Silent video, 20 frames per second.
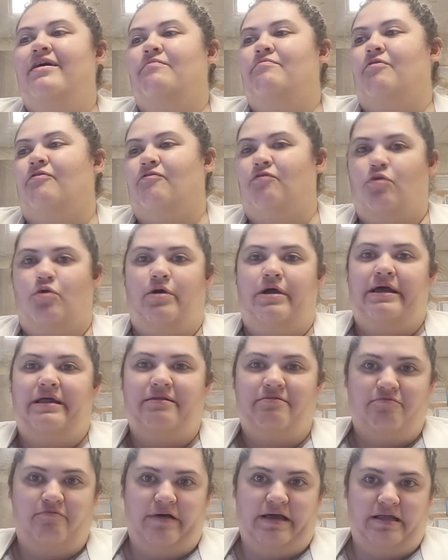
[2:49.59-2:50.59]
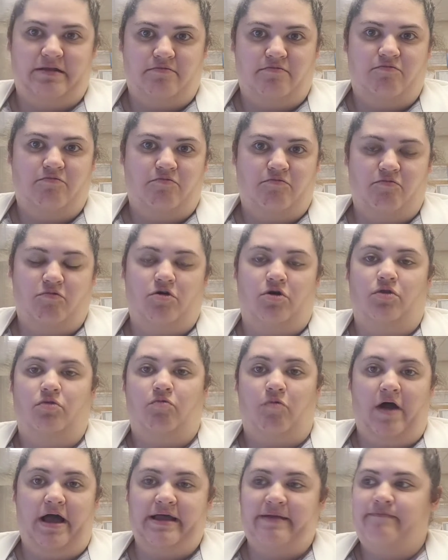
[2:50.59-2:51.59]
before it went
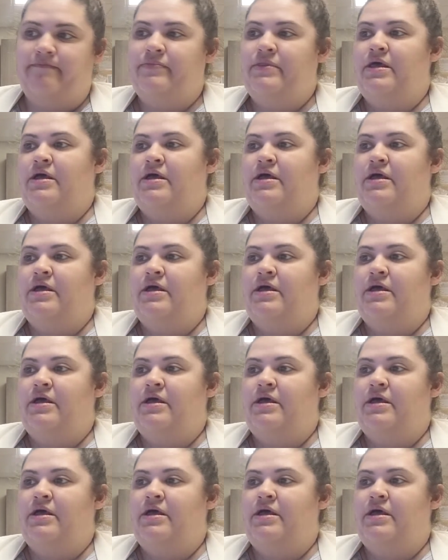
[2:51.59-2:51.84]
worldwide.